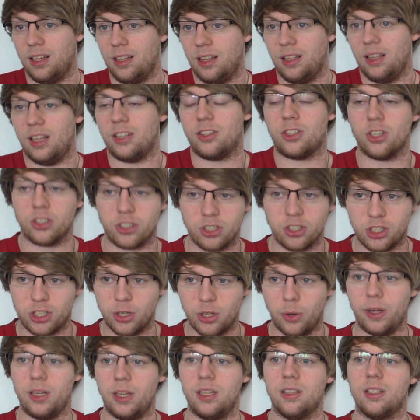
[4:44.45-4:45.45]
it doesn't
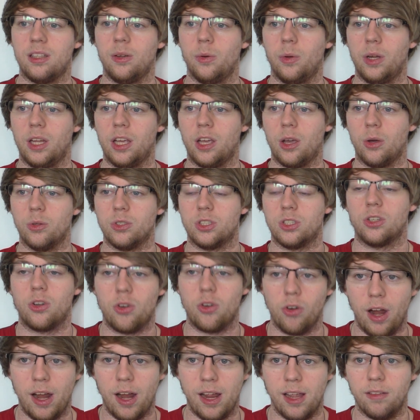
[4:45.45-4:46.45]
do anything when it goes to the
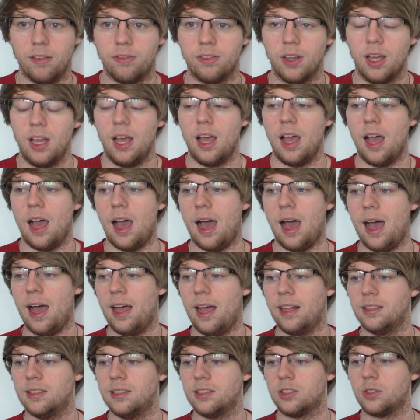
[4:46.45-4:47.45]
grave.
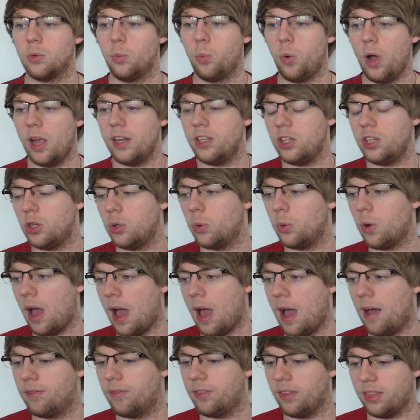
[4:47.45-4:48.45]
And when you
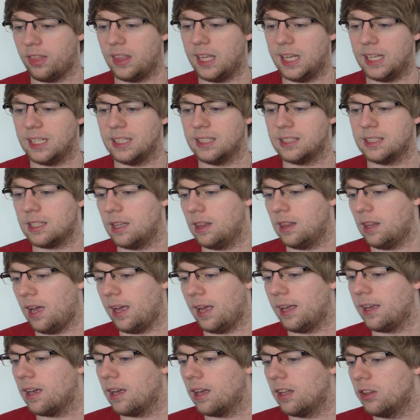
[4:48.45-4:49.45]
have things
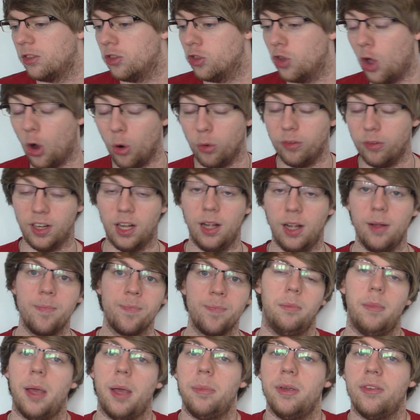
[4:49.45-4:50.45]
like Nova,
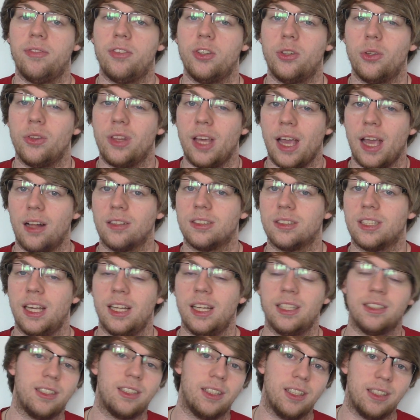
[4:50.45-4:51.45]
maybe if you do the Altair
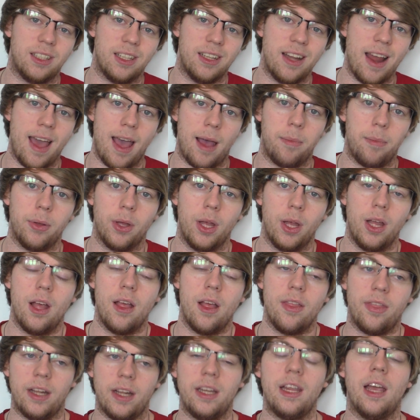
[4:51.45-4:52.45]
into the Deneb,
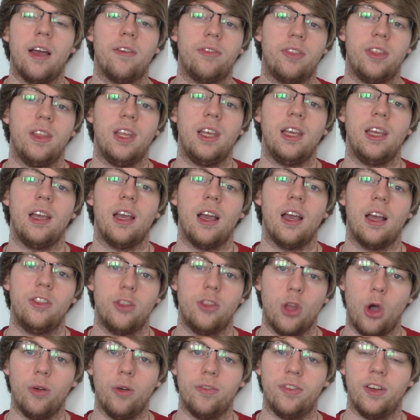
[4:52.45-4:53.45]
then you have the
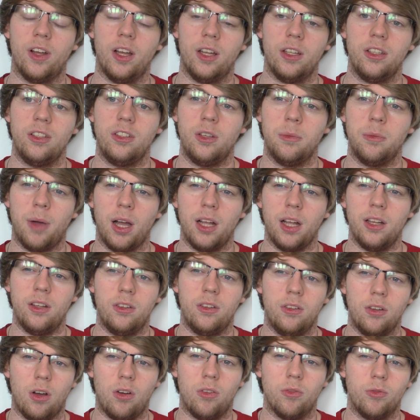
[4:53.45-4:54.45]
Nova, you might
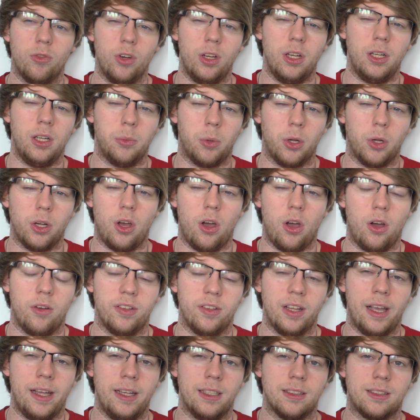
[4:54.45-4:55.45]
not really want to
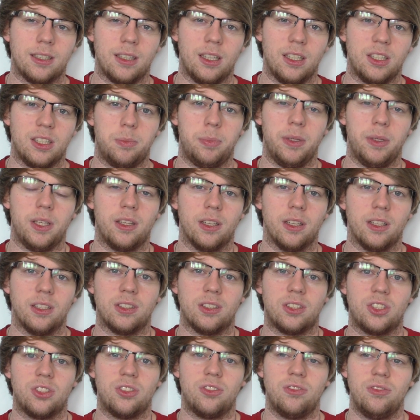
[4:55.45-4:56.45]
overlay into this
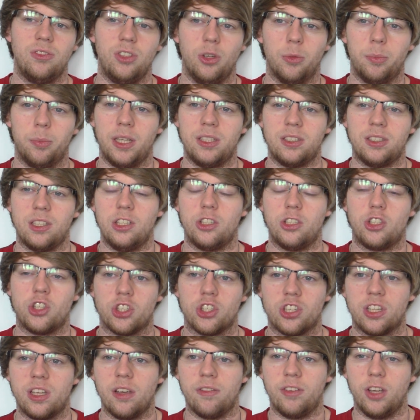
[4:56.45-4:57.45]
because you're basically
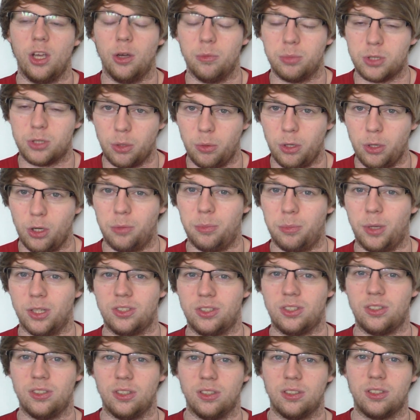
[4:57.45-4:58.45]
just giving up 2 of your
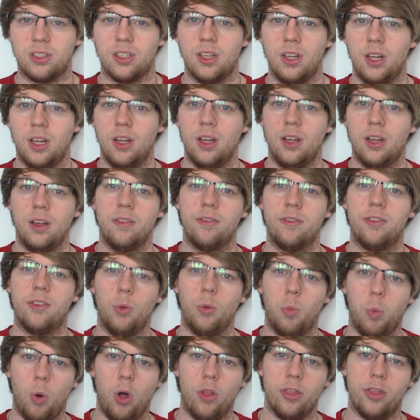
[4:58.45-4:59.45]
monsters for a
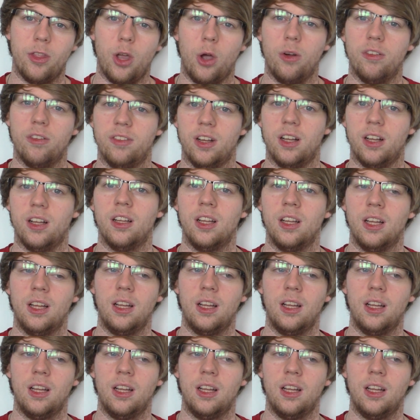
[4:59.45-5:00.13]
1 Nova.